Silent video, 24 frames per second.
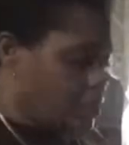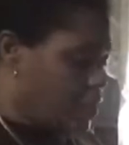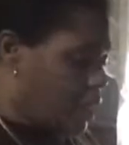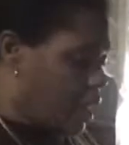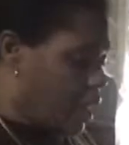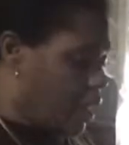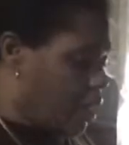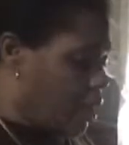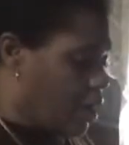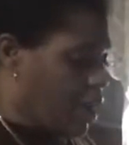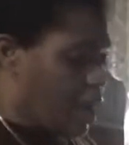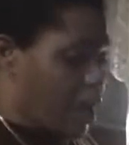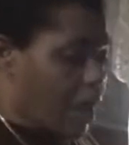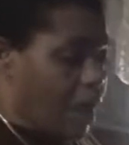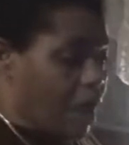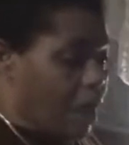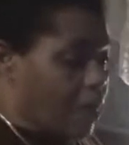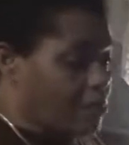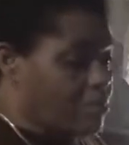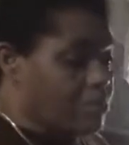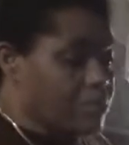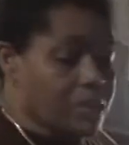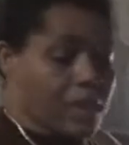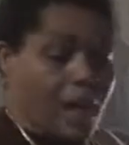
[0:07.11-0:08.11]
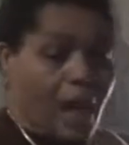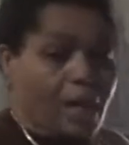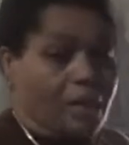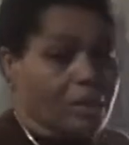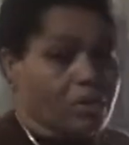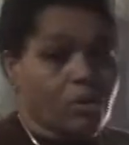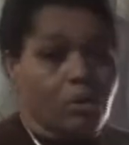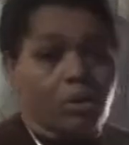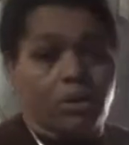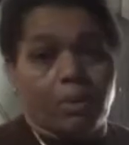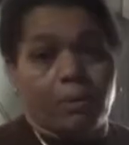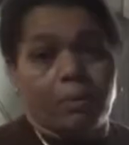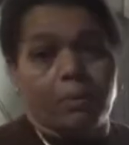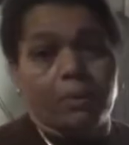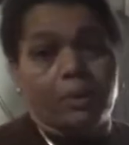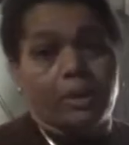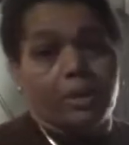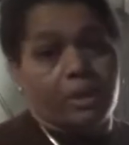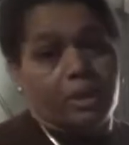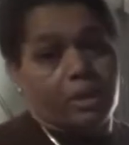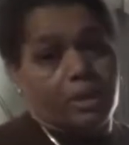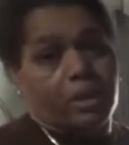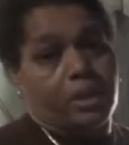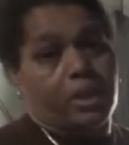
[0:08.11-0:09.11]
Now, I'm not going to put
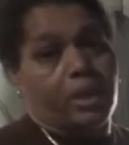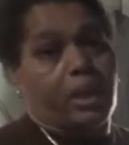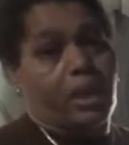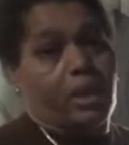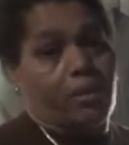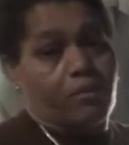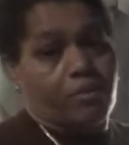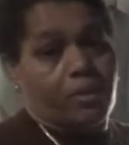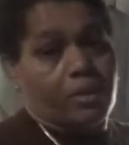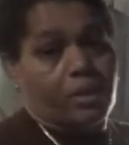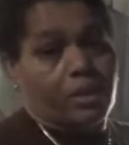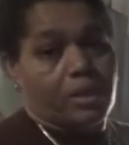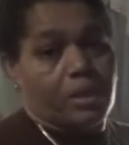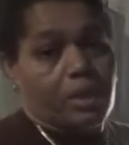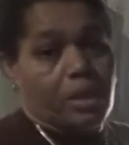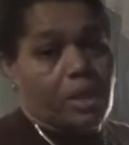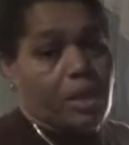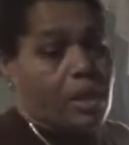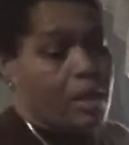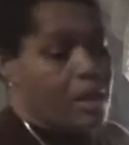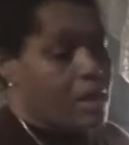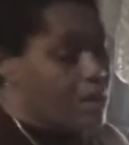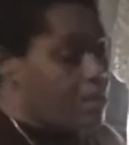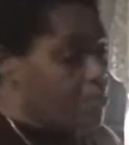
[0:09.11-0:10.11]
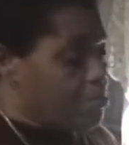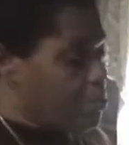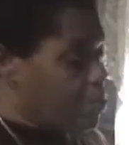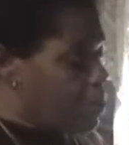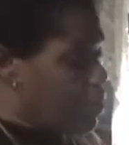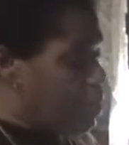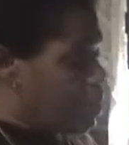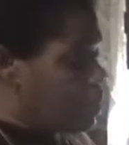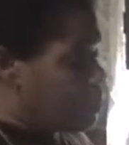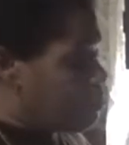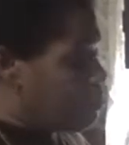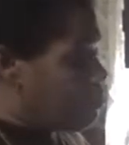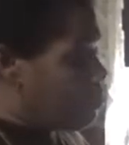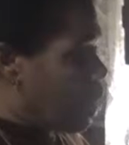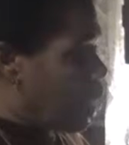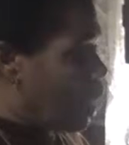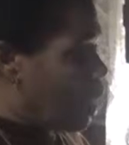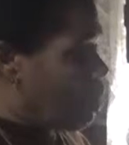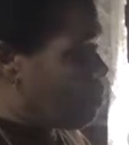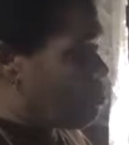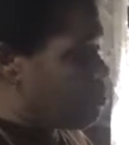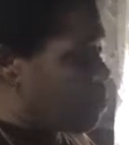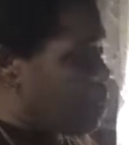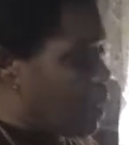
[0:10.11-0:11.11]
it in the oven, but
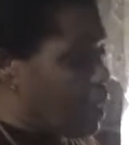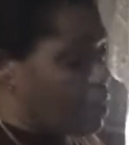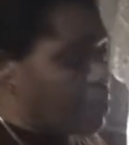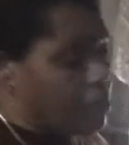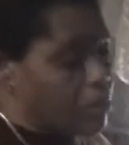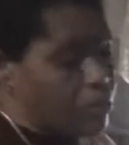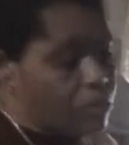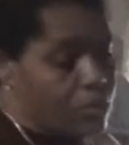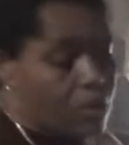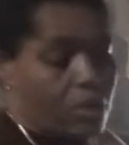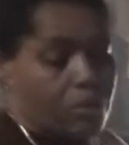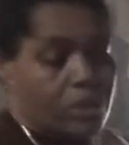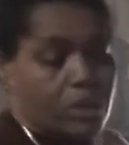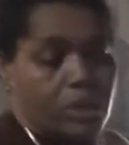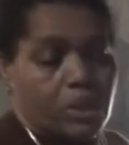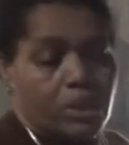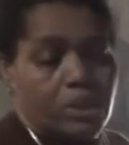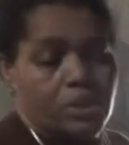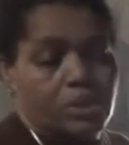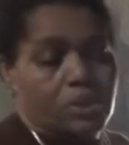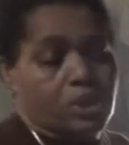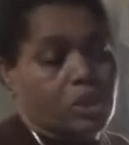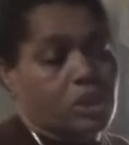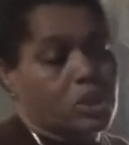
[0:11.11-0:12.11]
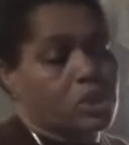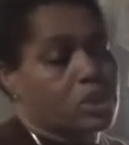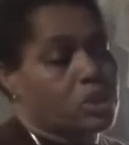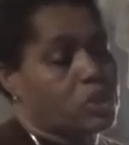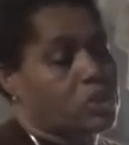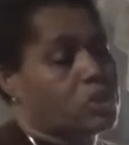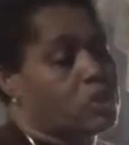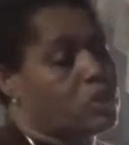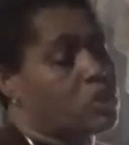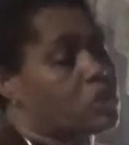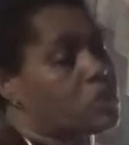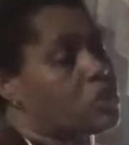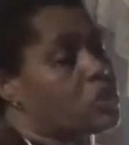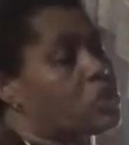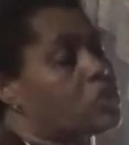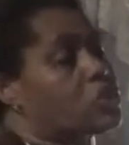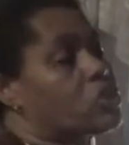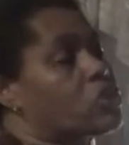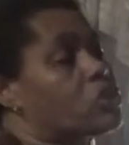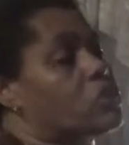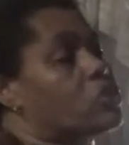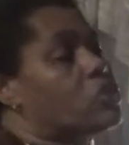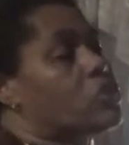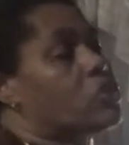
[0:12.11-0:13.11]
my macaroni and cheese is just
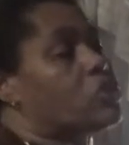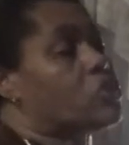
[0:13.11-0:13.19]
as